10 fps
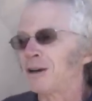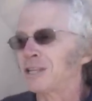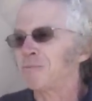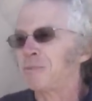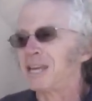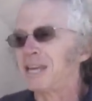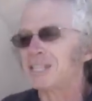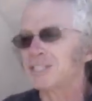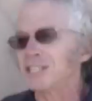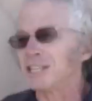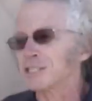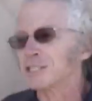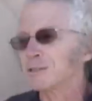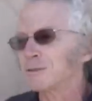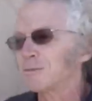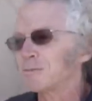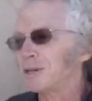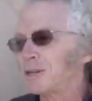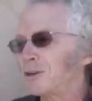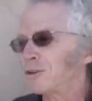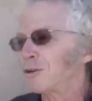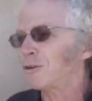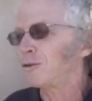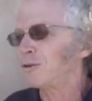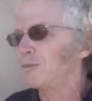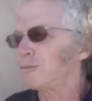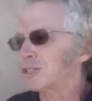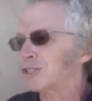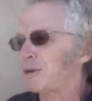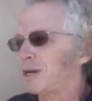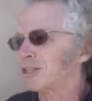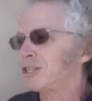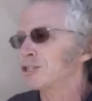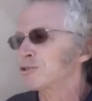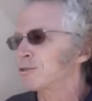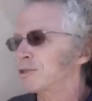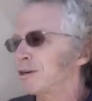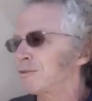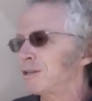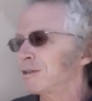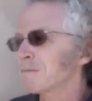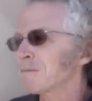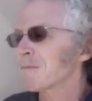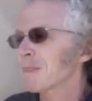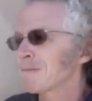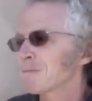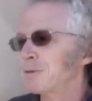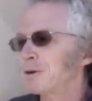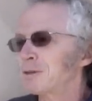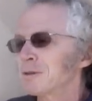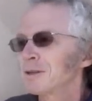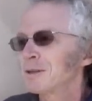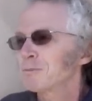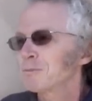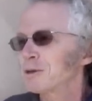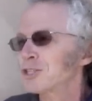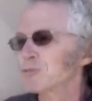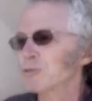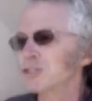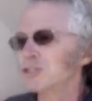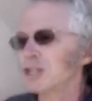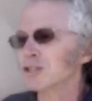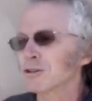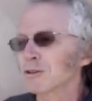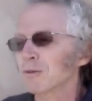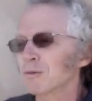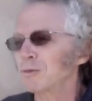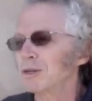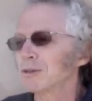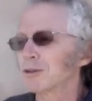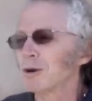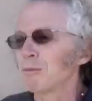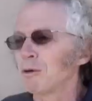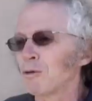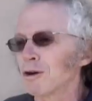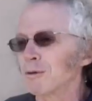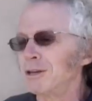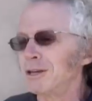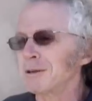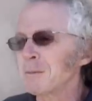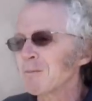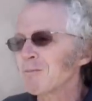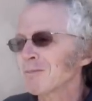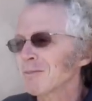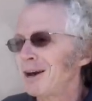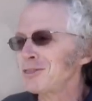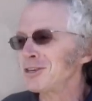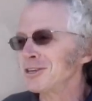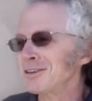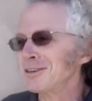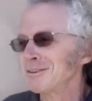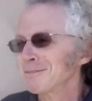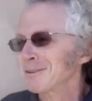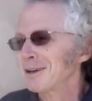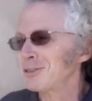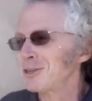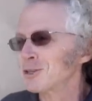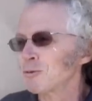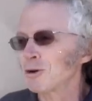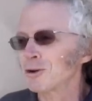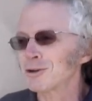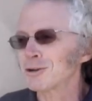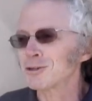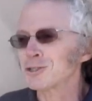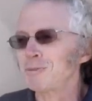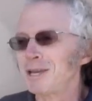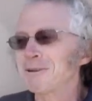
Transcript: how that bay exists. But I don't know much about the history of it. But since we're in global warming, I think the waters